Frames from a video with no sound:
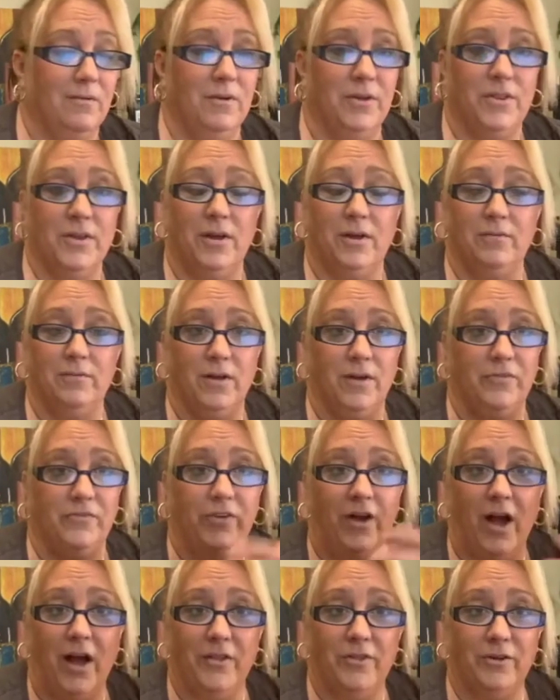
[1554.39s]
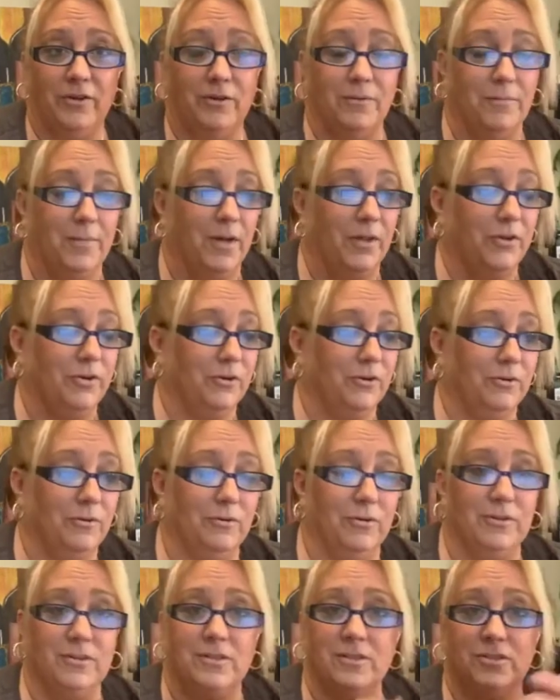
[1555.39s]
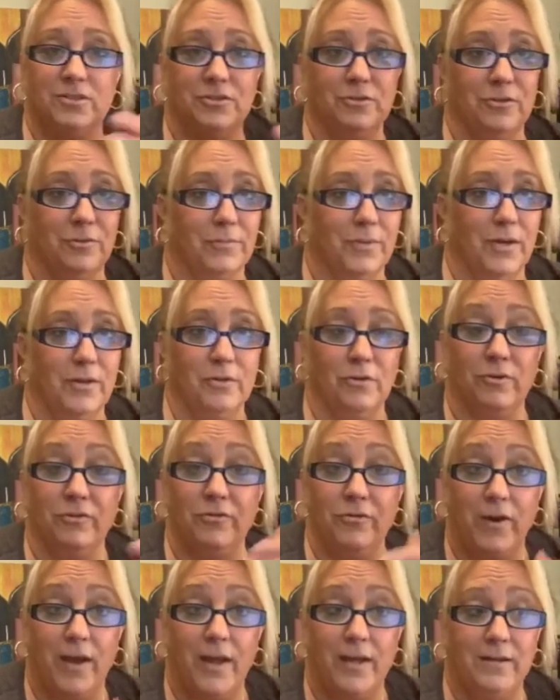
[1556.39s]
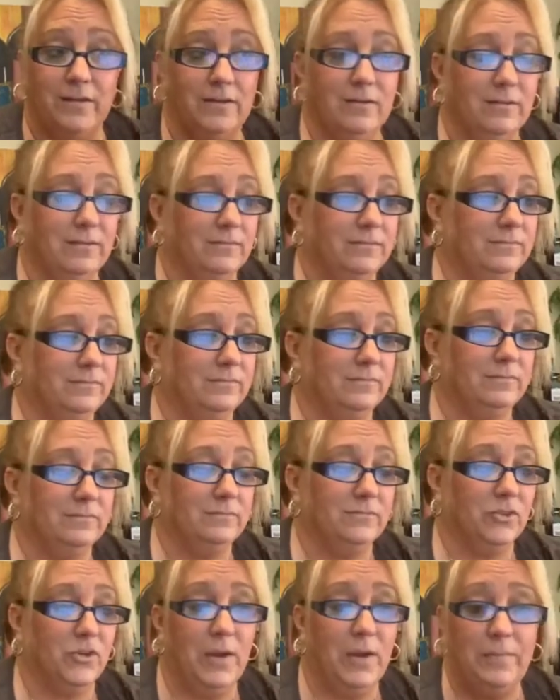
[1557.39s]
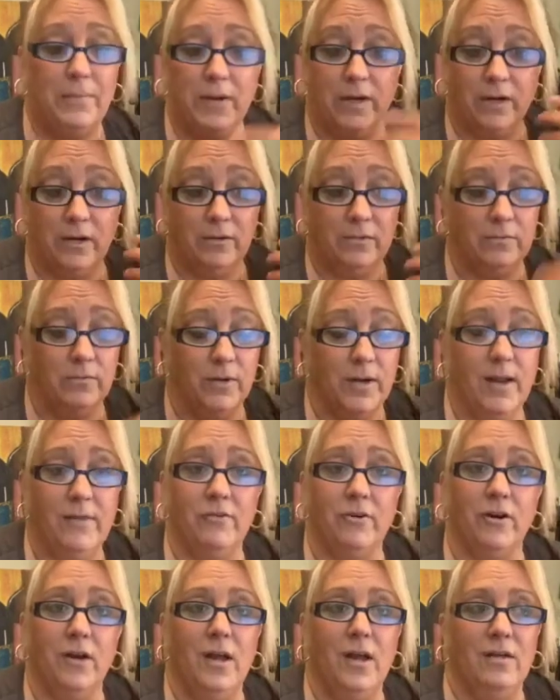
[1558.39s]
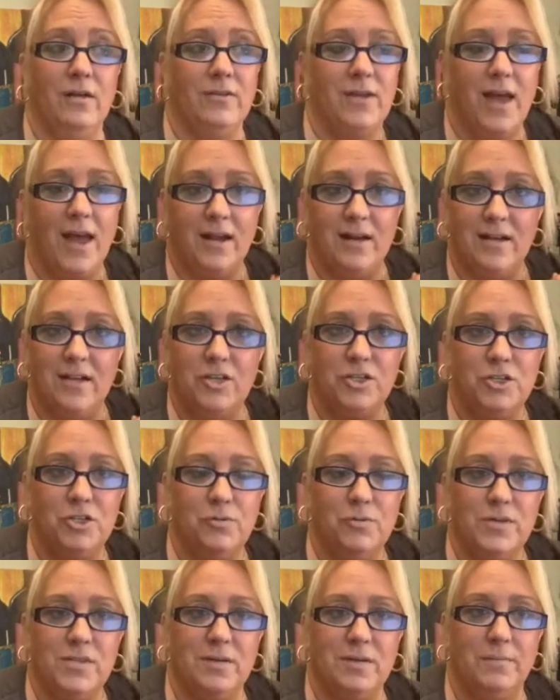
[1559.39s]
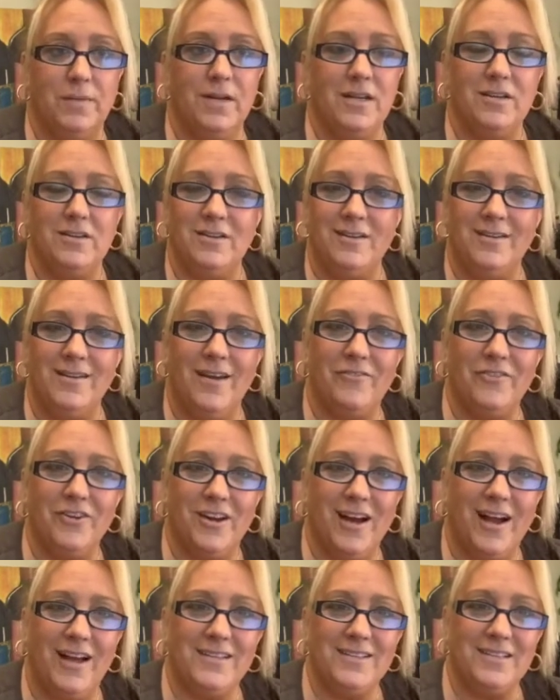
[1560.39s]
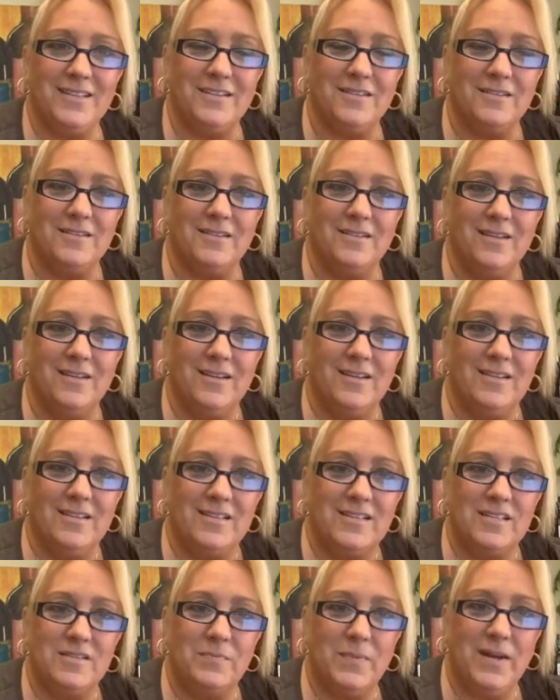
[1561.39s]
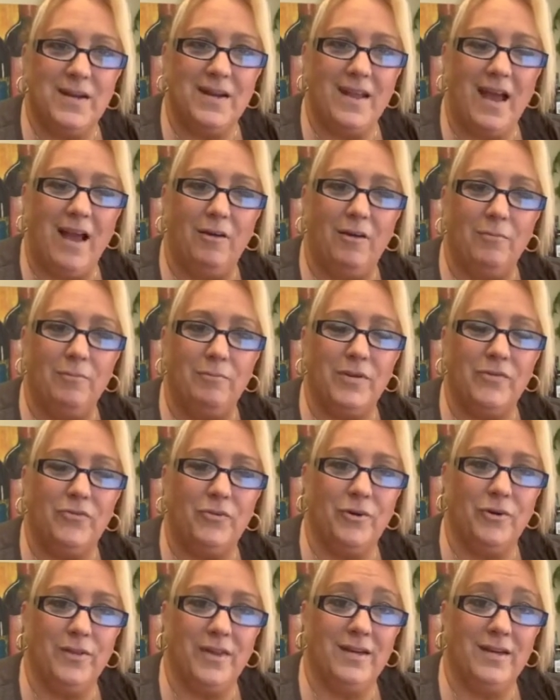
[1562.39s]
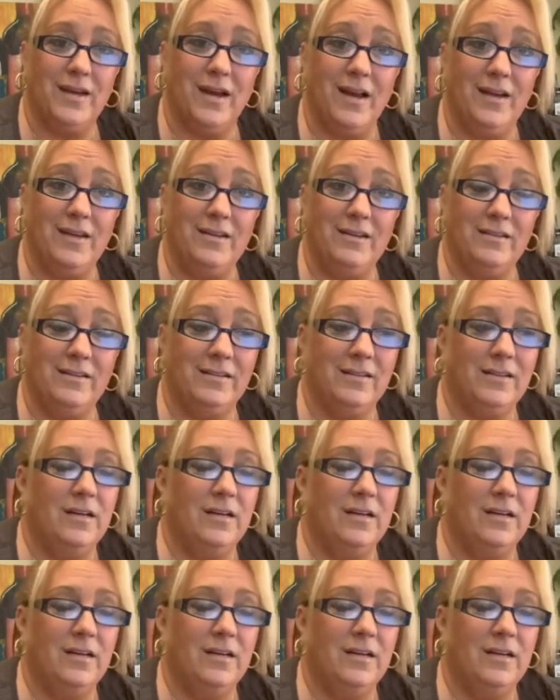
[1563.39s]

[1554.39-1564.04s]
with a father or mother or sister or brother or friend, grandparent, whatever. You had an issue with somebody and you never got to spit it out before they died.